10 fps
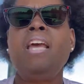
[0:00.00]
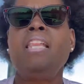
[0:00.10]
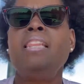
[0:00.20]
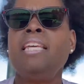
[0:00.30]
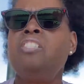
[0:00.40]

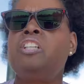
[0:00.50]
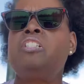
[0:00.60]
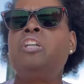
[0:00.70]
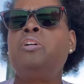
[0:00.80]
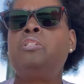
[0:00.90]
Let's
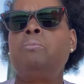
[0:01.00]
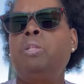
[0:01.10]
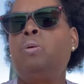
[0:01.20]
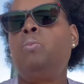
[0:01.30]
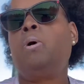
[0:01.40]
just learn to
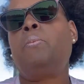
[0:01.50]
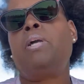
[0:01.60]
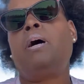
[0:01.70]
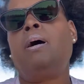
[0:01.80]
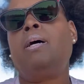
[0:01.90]
bloom where we
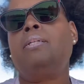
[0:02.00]
are